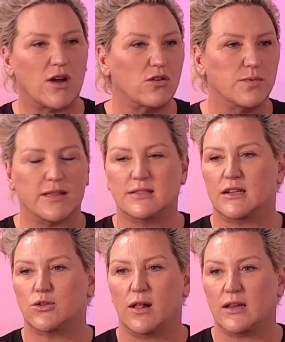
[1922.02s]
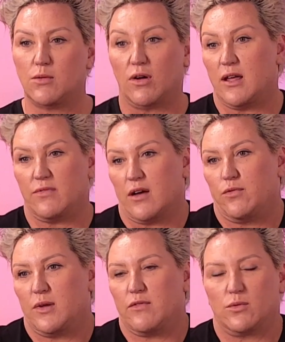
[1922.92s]
struggled with their sexuality, whatever,
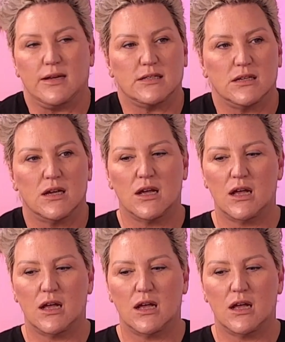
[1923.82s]
for whatever reason,